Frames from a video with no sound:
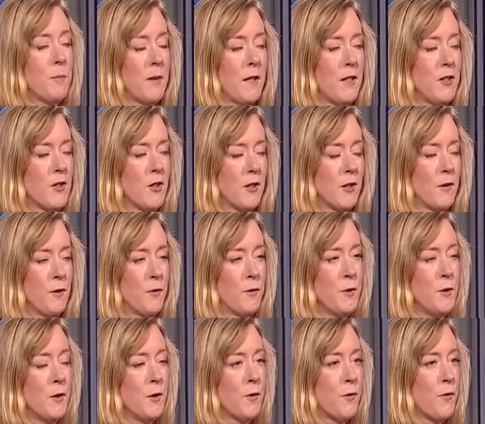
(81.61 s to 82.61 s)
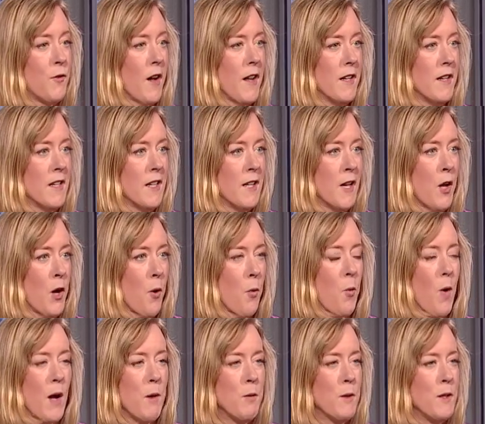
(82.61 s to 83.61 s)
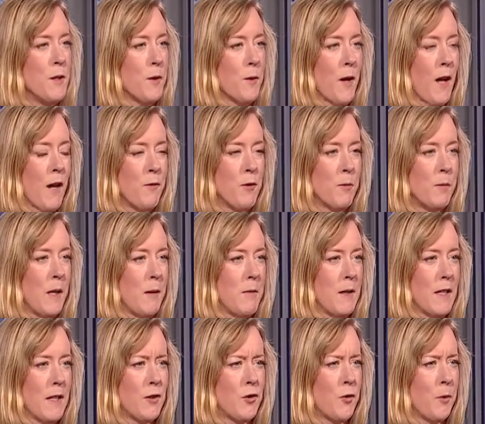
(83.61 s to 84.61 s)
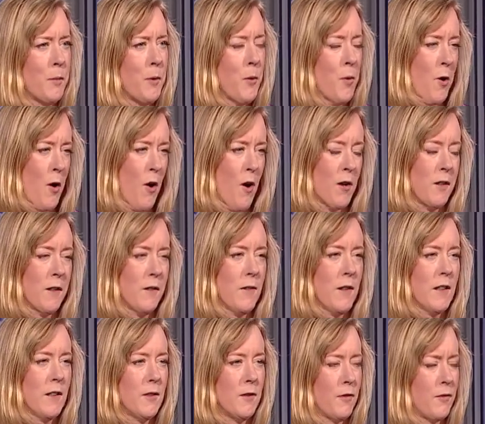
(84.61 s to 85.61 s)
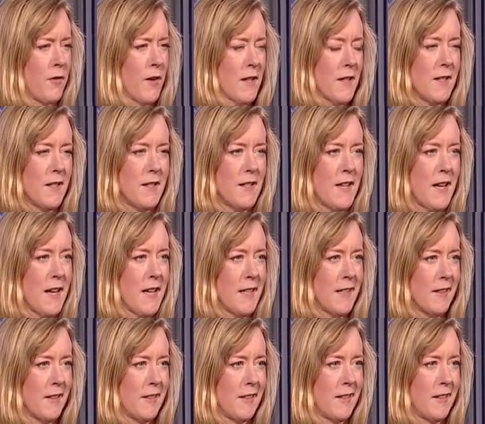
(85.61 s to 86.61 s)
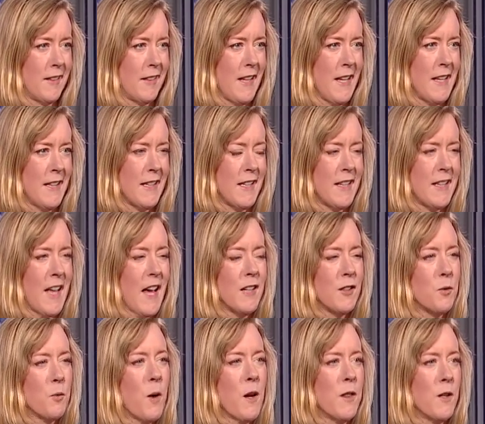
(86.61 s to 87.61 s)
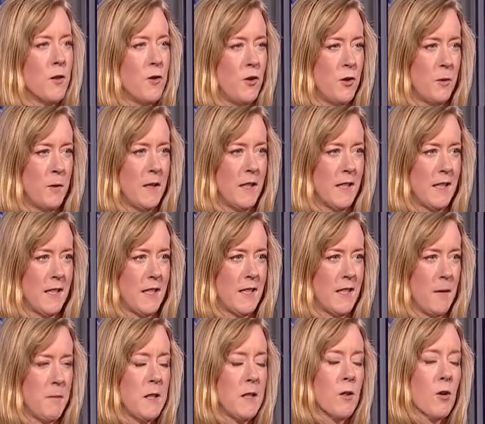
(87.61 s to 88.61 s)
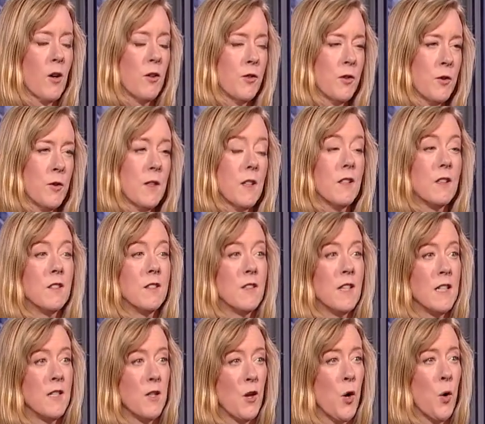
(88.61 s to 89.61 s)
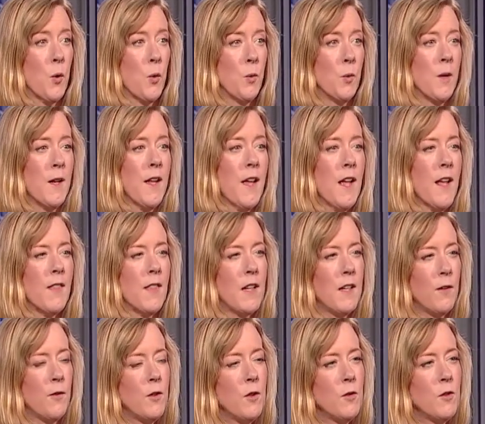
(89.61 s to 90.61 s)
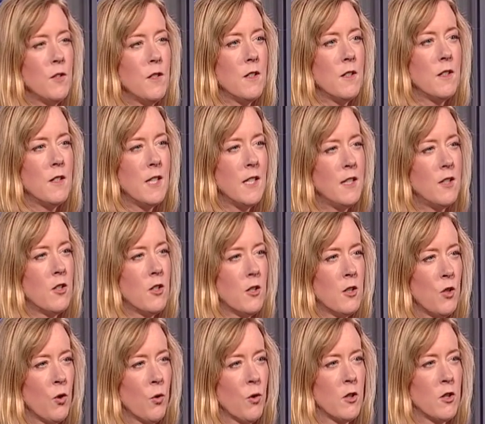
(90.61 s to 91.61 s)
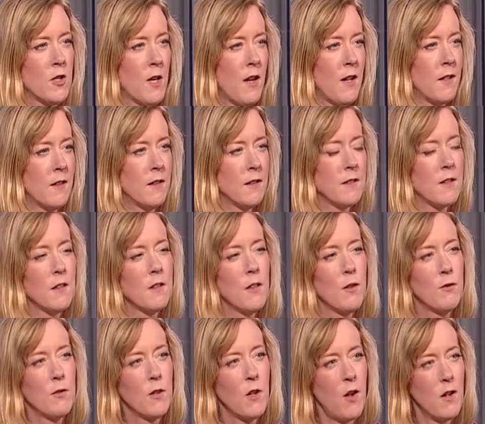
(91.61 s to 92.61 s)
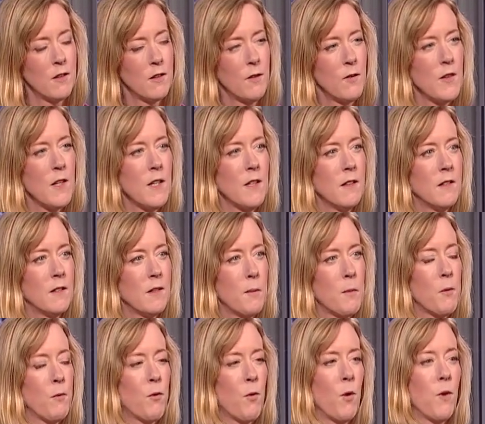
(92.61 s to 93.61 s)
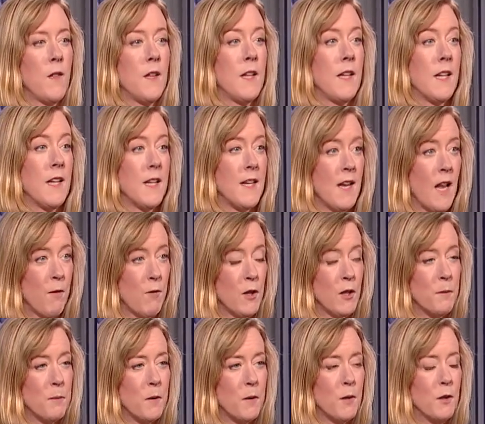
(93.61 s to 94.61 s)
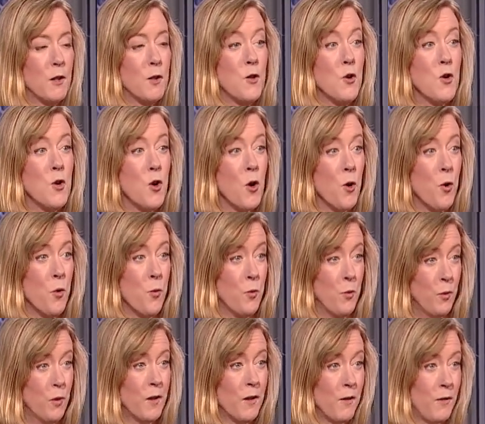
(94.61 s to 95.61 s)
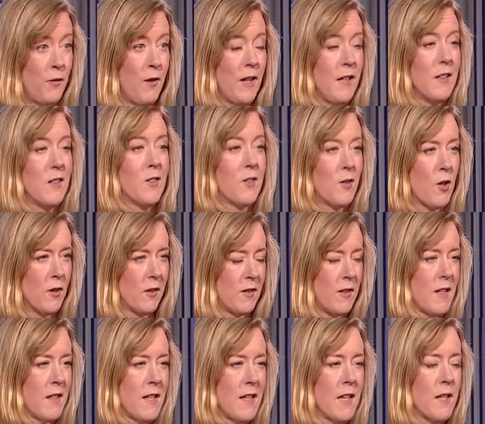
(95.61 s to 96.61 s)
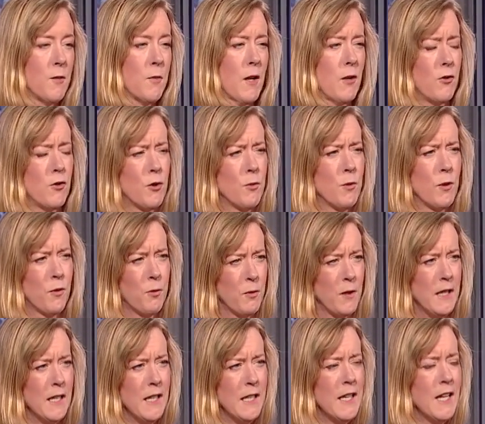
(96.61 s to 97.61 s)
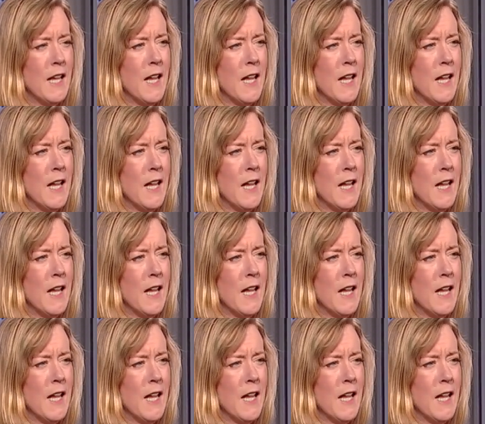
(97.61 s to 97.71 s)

pleasure. Food is fun. Why wouldn't you have your baby explore all of these fun tastes? Mm-hmm. And that's why they're doing it. I mean, they're also doing it because they know that if you teach your child to love lots of things before the inevitable no phase starts kicking in around 2 or 3,